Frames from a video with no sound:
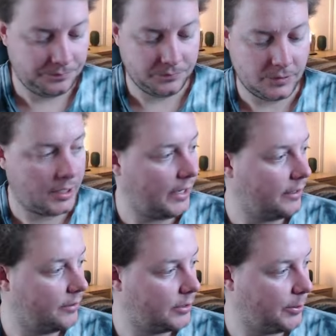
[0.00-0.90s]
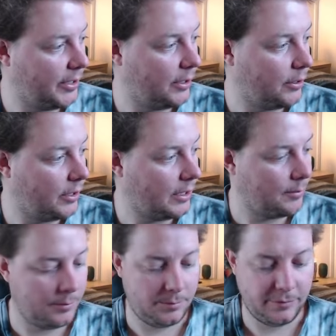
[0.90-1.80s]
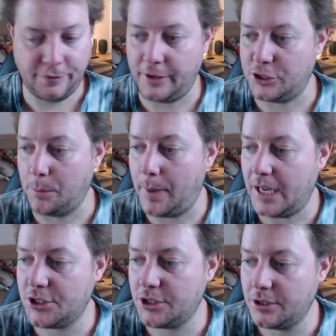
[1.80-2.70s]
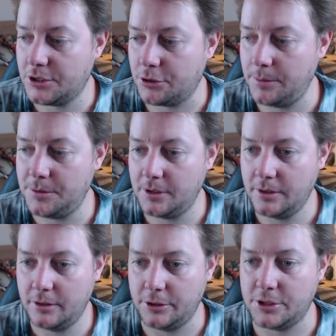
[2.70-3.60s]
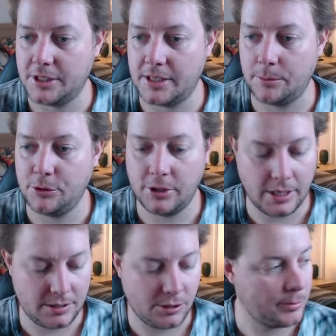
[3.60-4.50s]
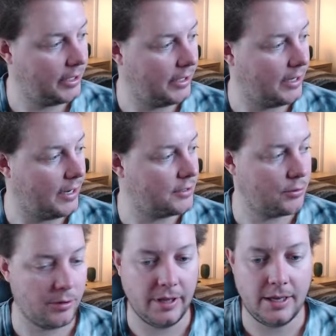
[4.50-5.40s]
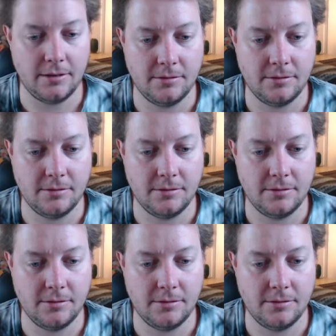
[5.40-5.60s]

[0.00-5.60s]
Okay, so we need to fetch a bash script using wget, so I'm going to hit enter on that.